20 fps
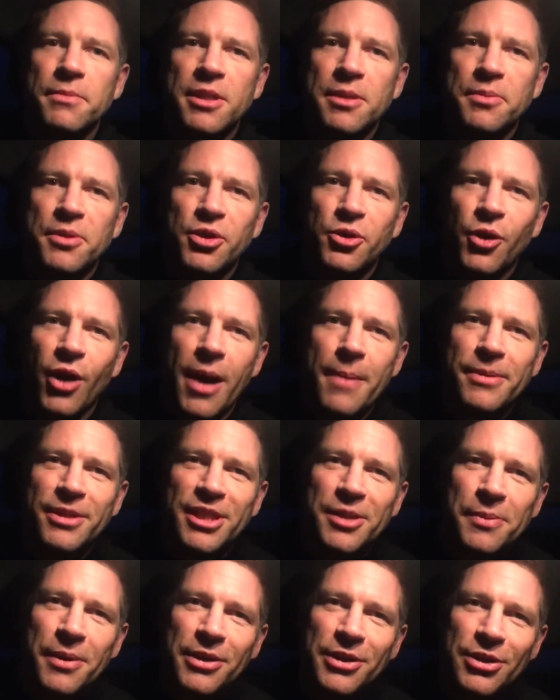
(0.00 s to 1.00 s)
subscribers
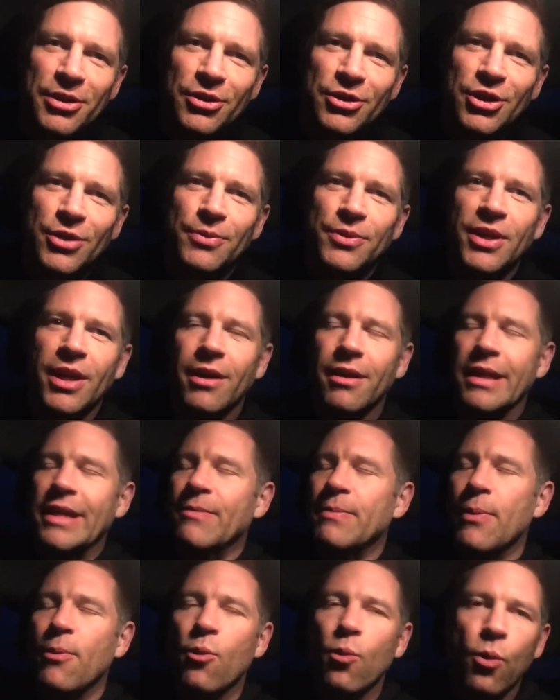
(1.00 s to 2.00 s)
to my YouTube channel. I
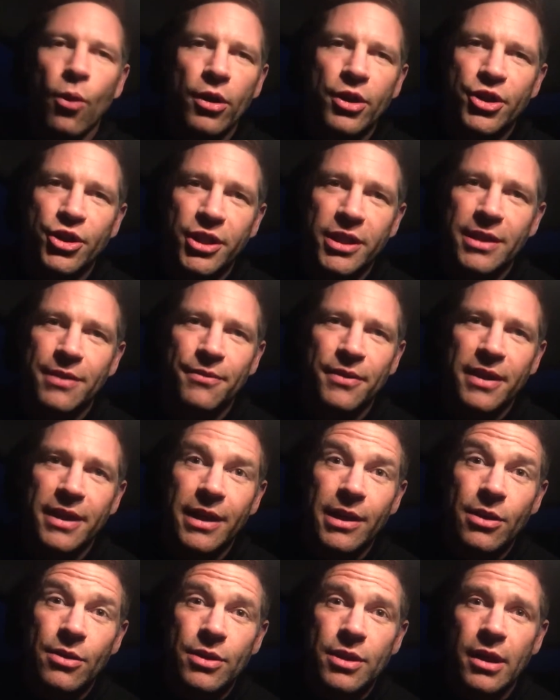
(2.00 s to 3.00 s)
have people watching the
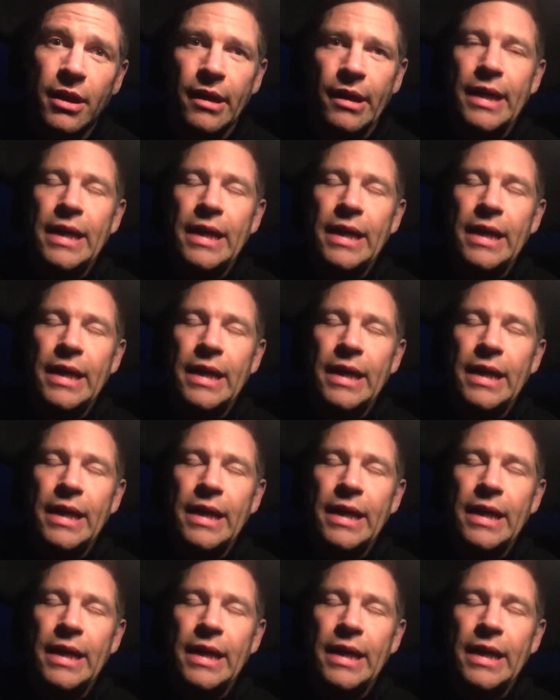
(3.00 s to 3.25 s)
videos.